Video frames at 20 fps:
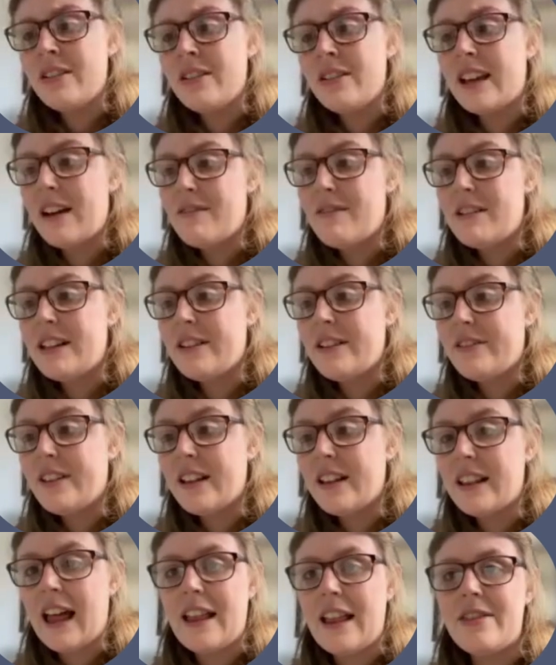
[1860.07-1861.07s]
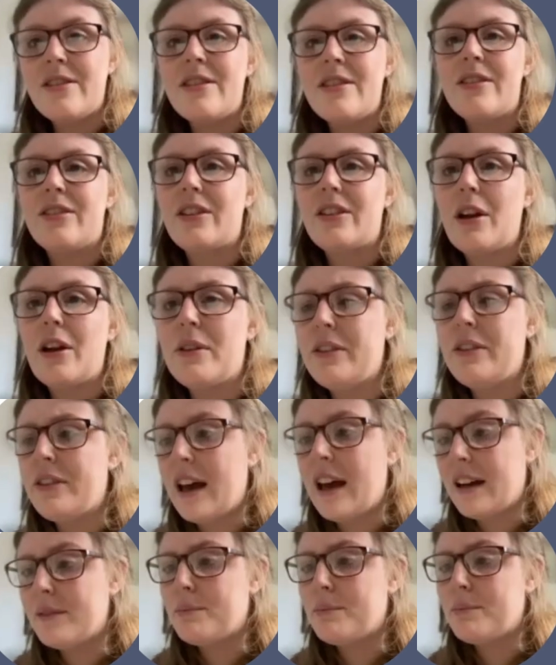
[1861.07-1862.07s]
going to get rid of the length, so
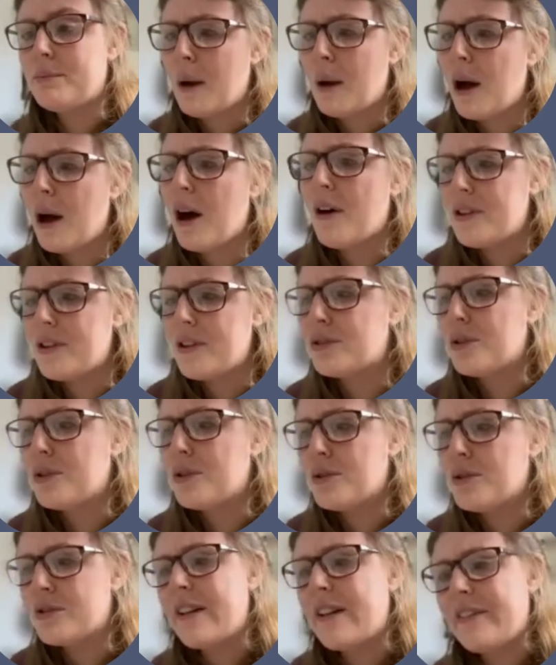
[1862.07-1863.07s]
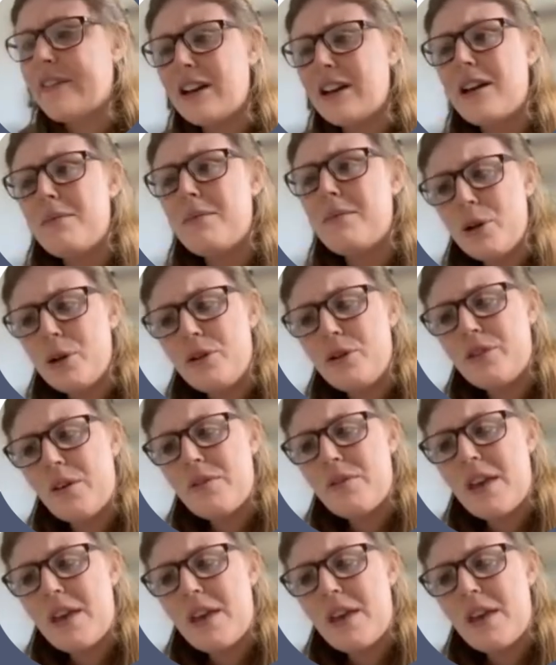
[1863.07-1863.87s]
that part of the score is not going to improve,